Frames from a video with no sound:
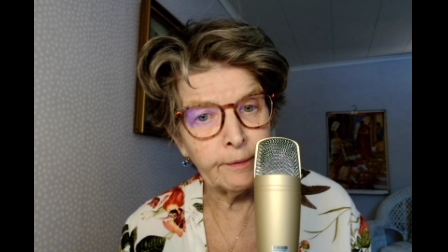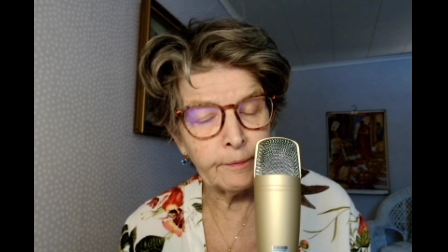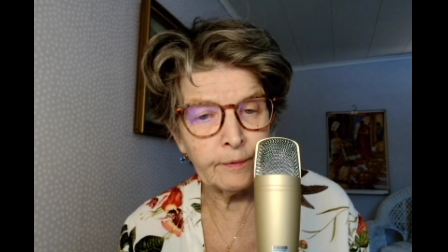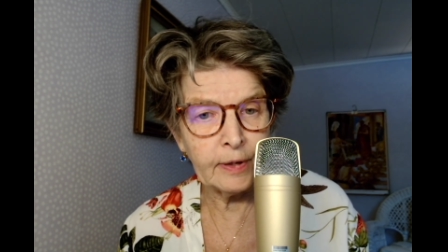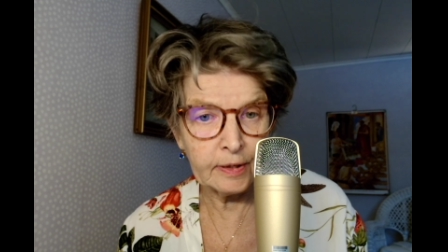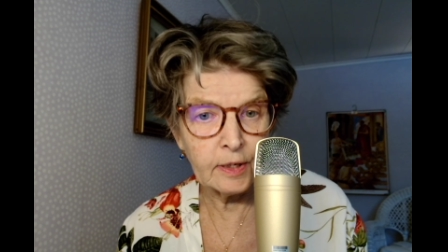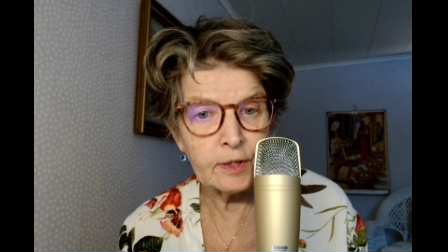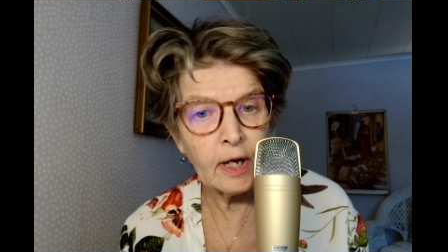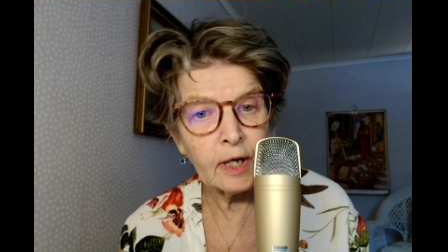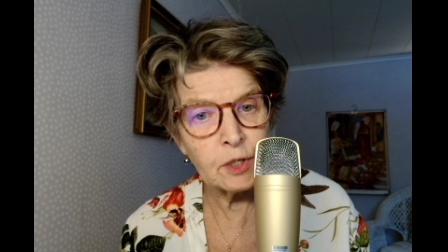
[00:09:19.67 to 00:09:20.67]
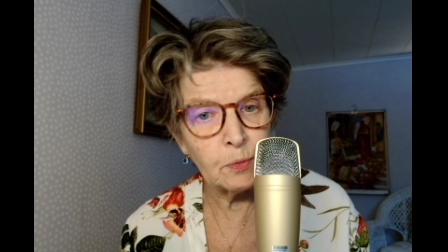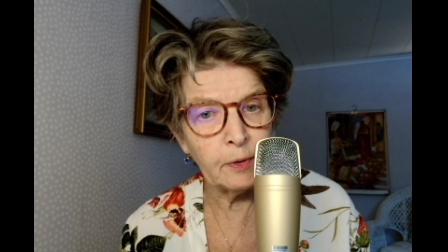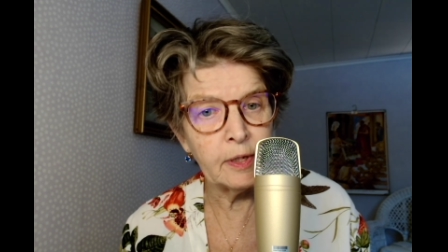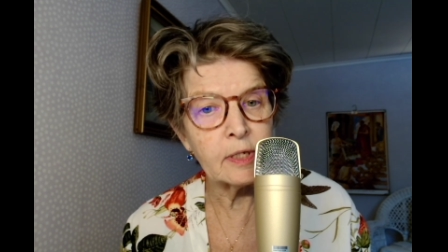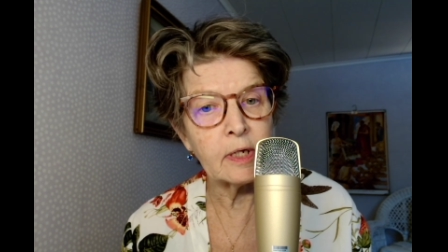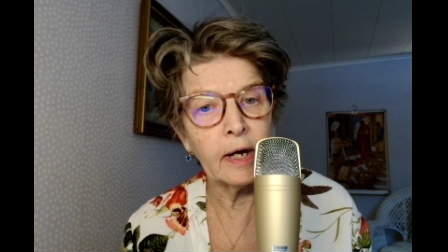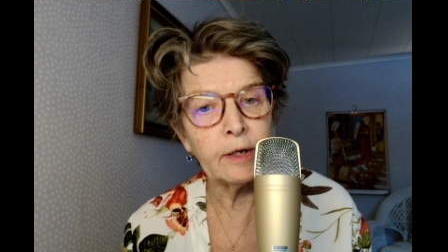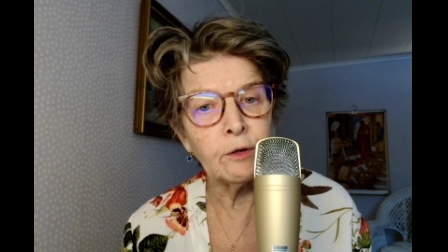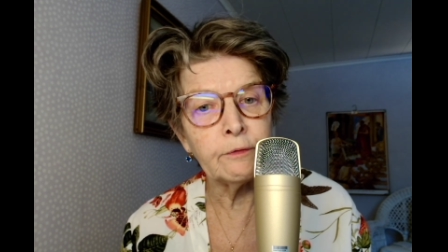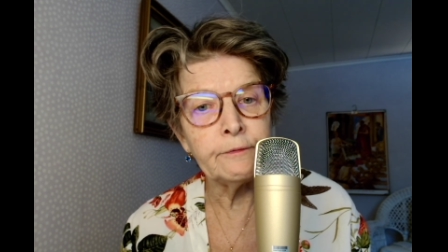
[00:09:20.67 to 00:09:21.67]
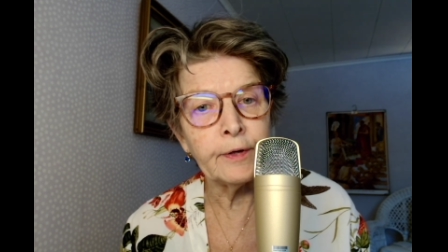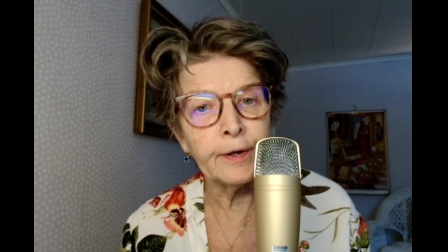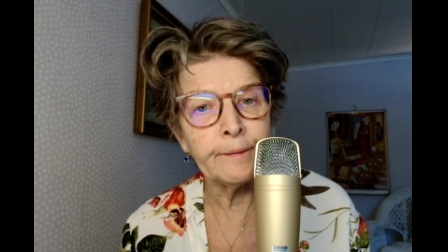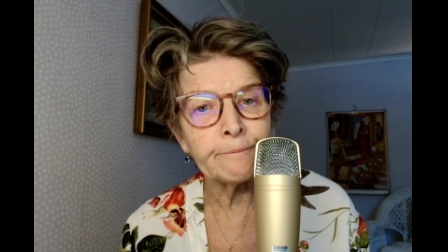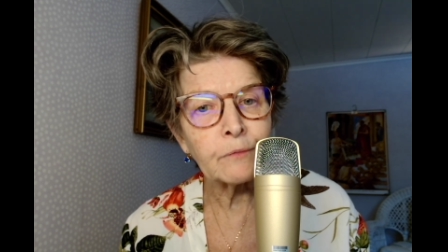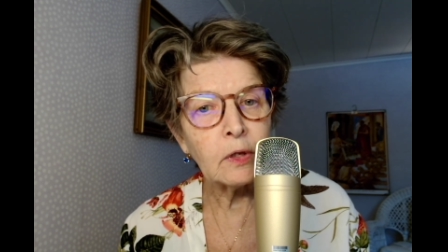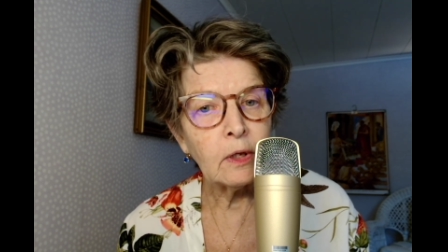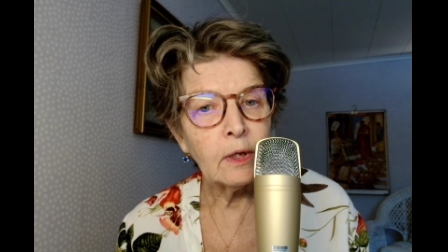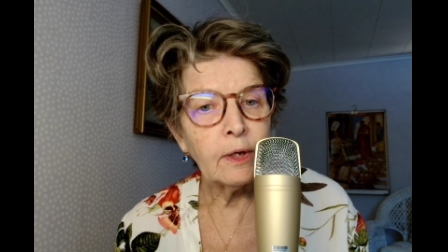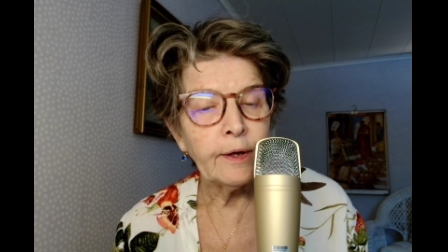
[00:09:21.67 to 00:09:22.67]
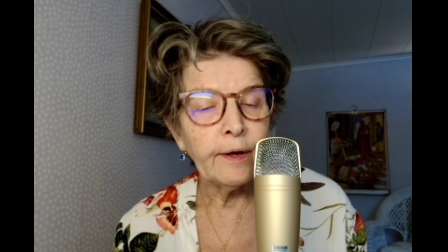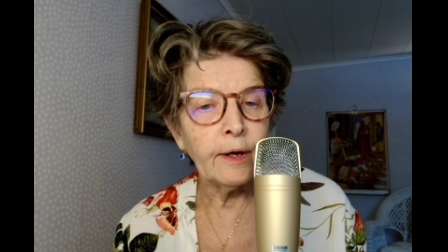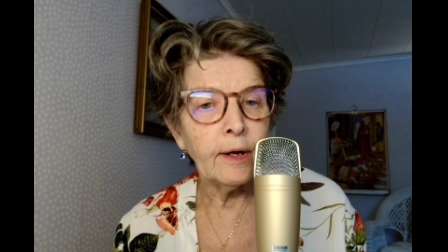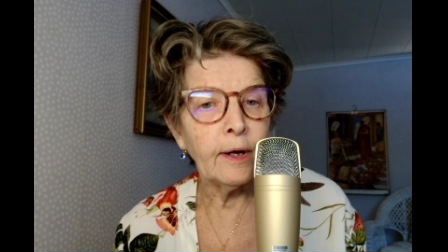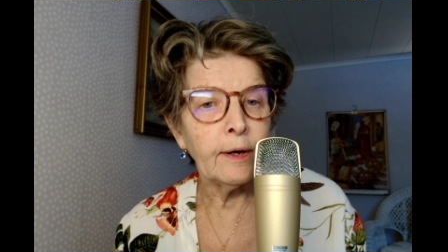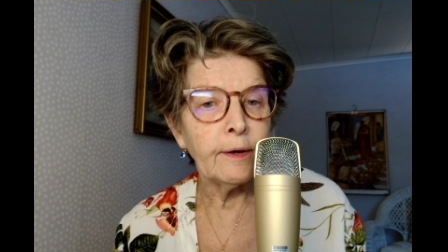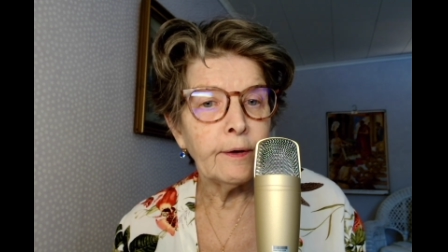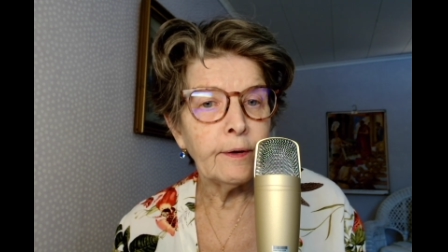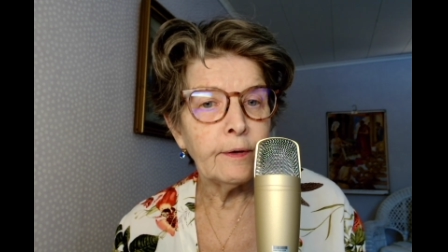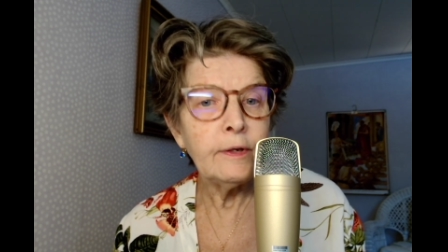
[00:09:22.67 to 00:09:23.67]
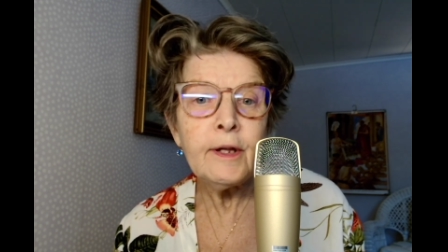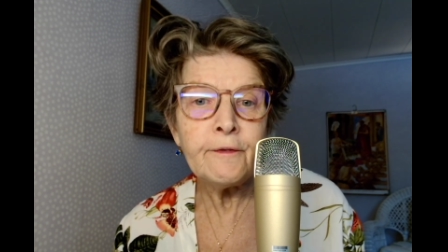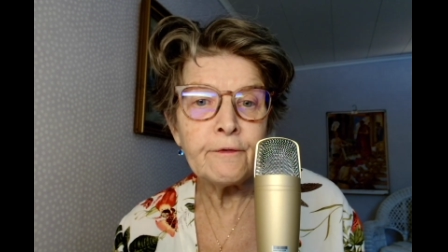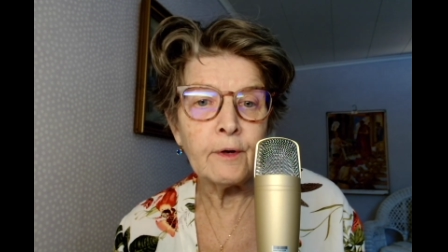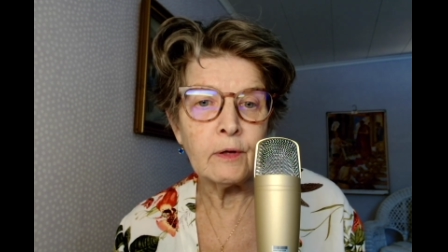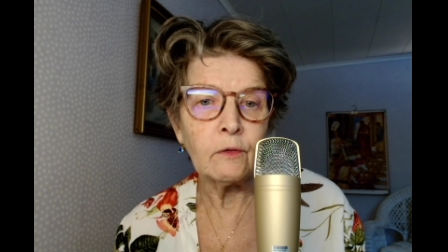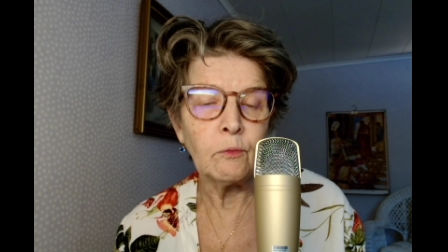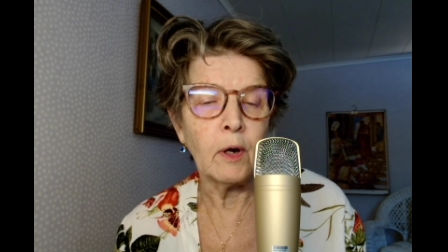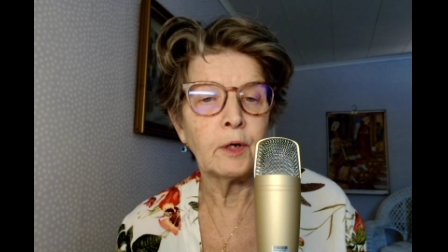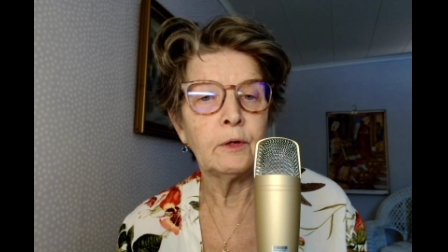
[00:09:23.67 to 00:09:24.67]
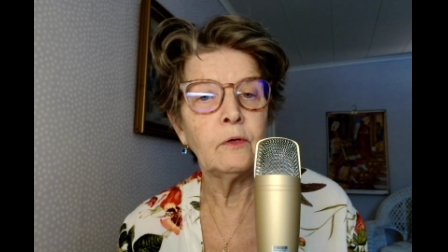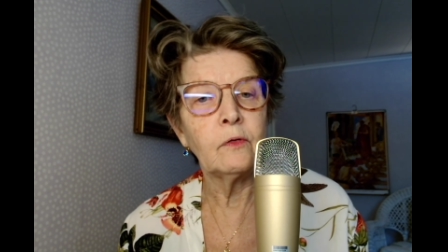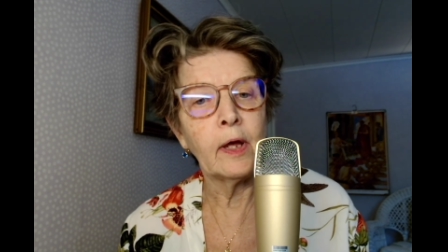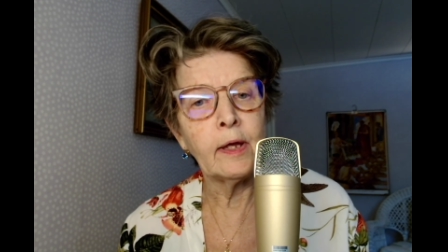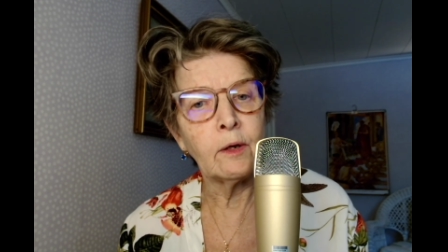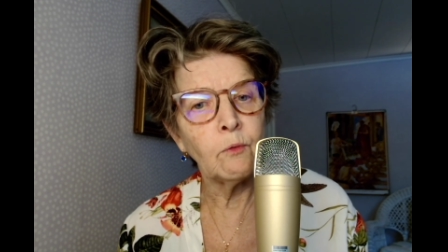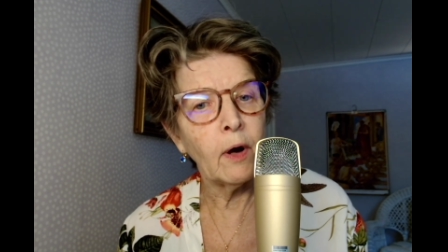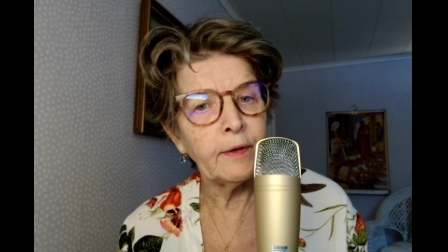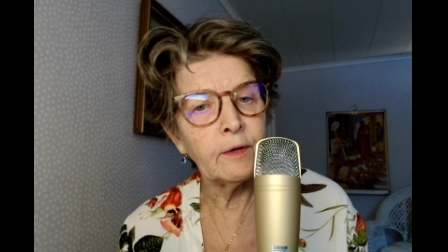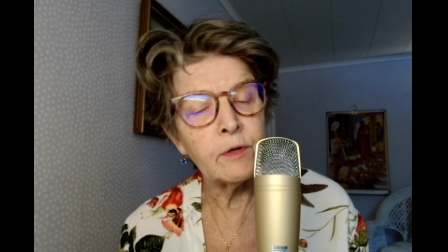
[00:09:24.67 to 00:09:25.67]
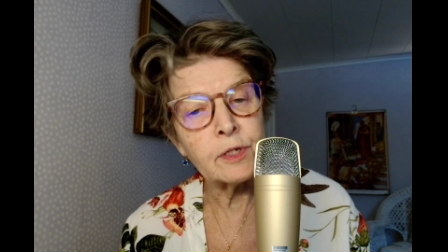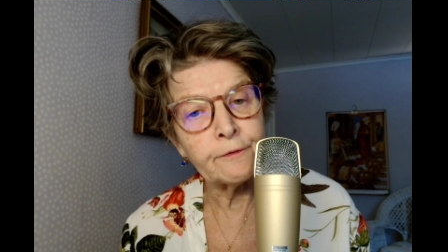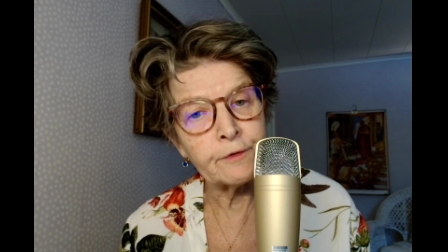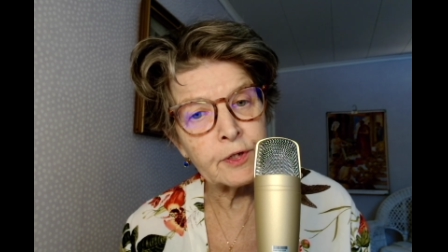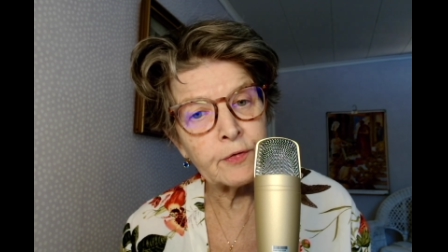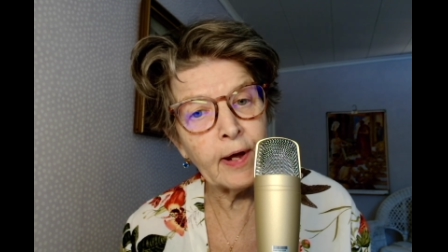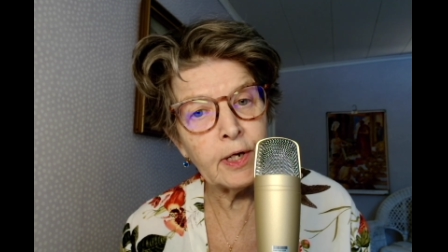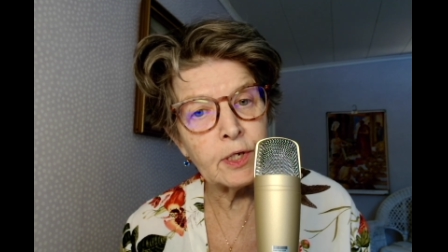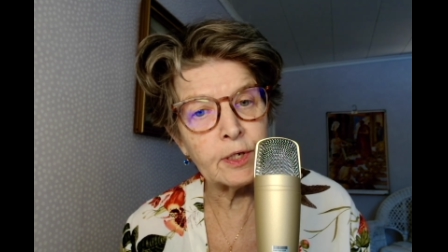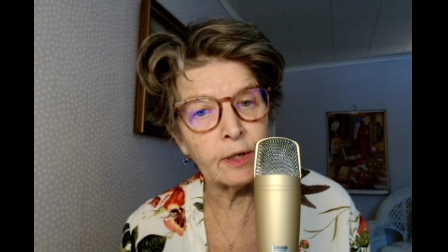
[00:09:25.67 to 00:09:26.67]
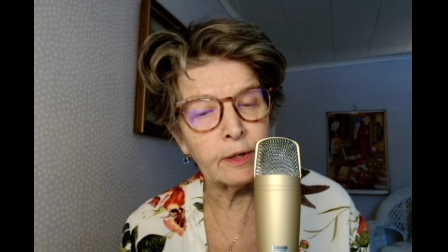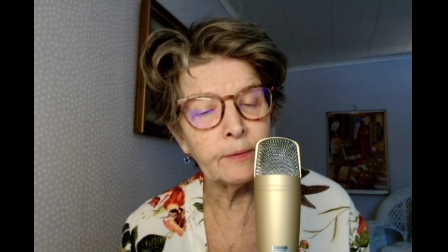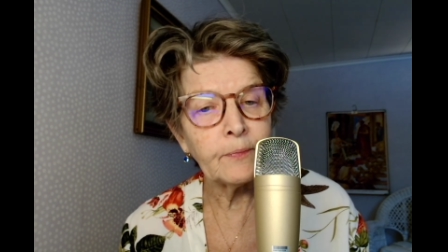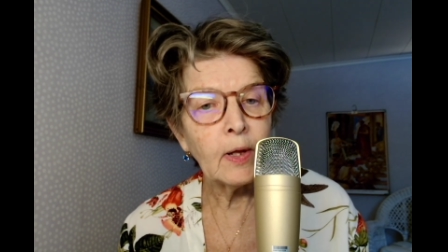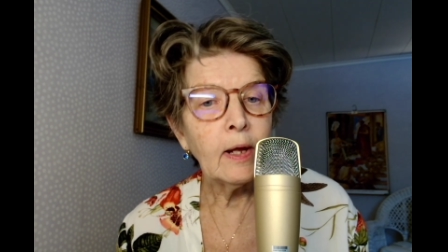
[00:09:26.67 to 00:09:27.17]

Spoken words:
get in touch with this kind of difference, one could say, and why there is a frustration.